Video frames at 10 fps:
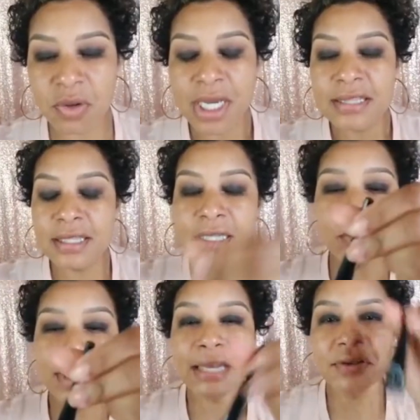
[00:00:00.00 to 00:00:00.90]
The
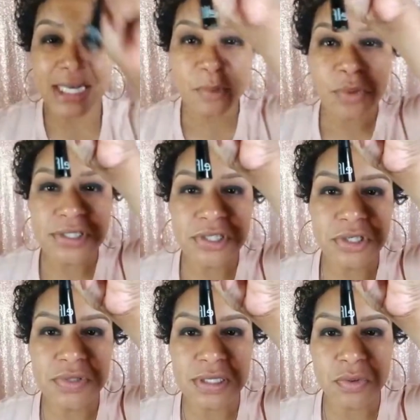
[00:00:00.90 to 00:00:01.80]
liquid liner that I'm going to
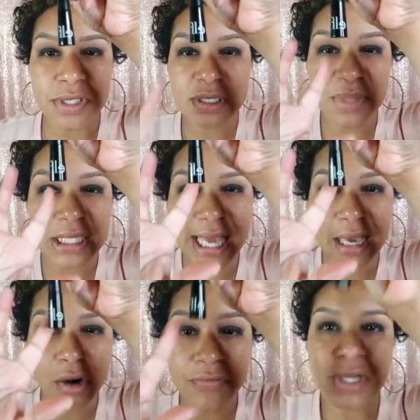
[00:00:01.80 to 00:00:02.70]
use is going to be
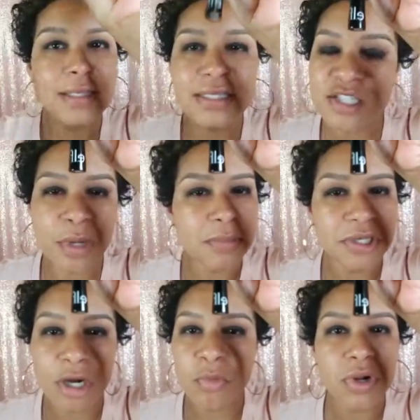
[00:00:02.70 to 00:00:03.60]
e.l.f. This is probably
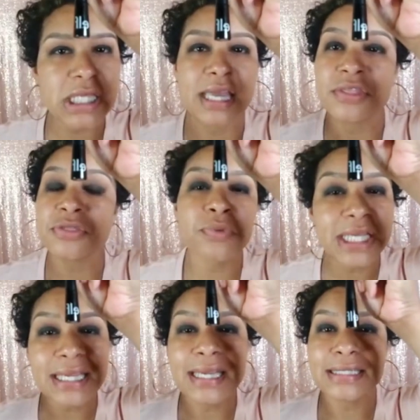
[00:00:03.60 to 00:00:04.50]
no more than like
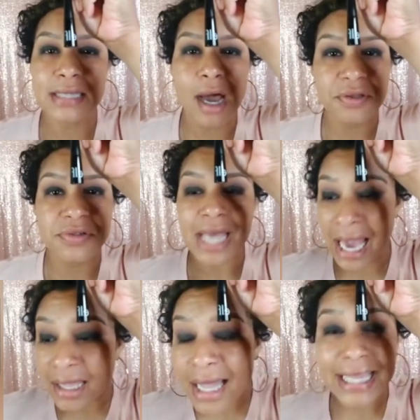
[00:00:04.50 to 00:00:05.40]
$3.
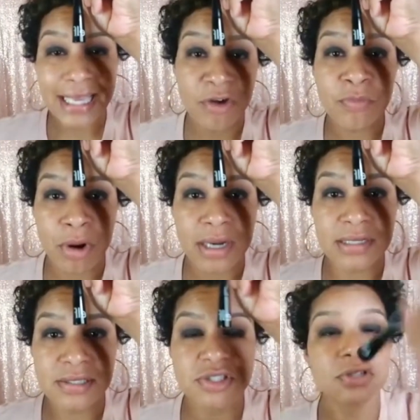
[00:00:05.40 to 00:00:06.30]
I like e.l.f.
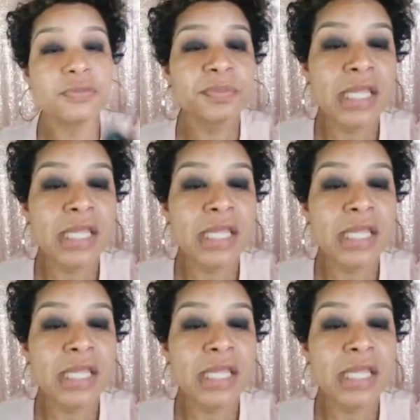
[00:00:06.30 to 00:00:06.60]
products too.